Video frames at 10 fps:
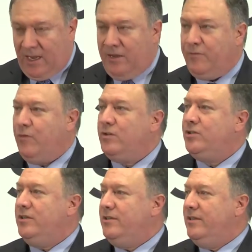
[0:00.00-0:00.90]

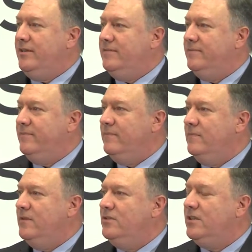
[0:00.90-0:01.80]
Unfortunately,
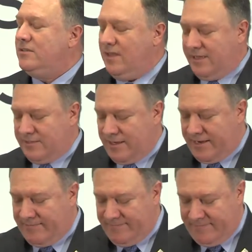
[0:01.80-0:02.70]
just last
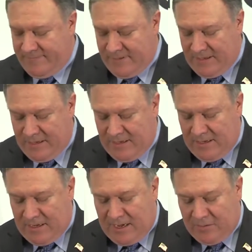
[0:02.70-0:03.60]
night,
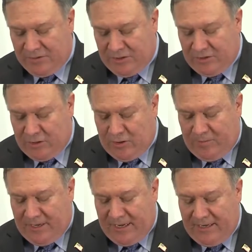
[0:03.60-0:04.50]
I was
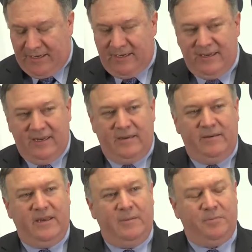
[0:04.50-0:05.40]
disturbed and indeed
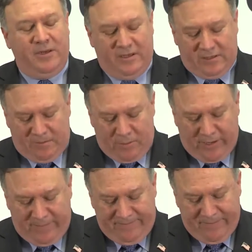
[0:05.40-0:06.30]
deeply
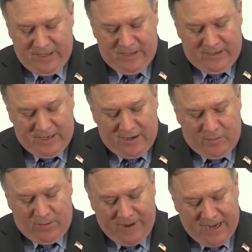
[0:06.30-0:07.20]
disappointed to hear
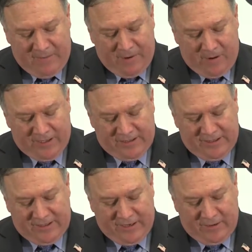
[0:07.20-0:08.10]
remaining parties in
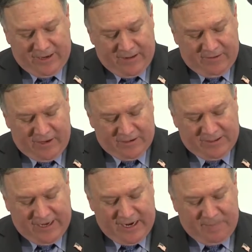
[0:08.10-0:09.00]
the deal announce they are
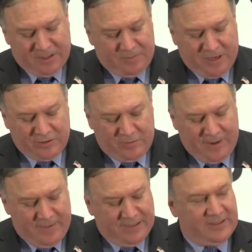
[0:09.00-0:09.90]
setting up a special
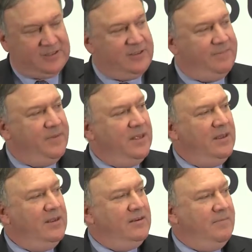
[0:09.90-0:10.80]
payment system
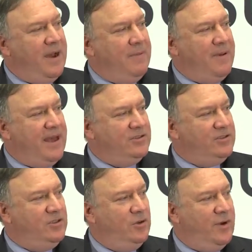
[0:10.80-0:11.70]
to
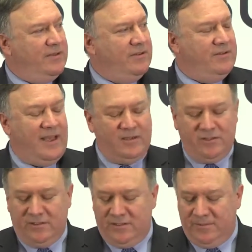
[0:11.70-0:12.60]
bypass U.S.
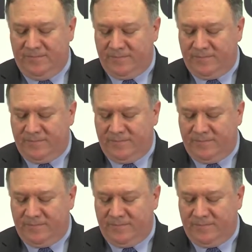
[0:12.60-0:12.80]
sanctions.